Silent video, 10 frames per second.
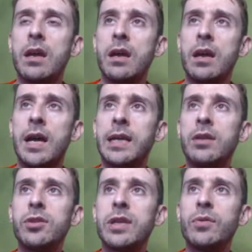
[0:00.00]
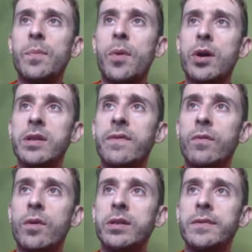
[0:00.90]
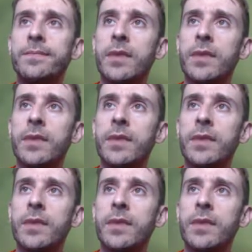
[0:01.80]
I can also take with the pawn if I want,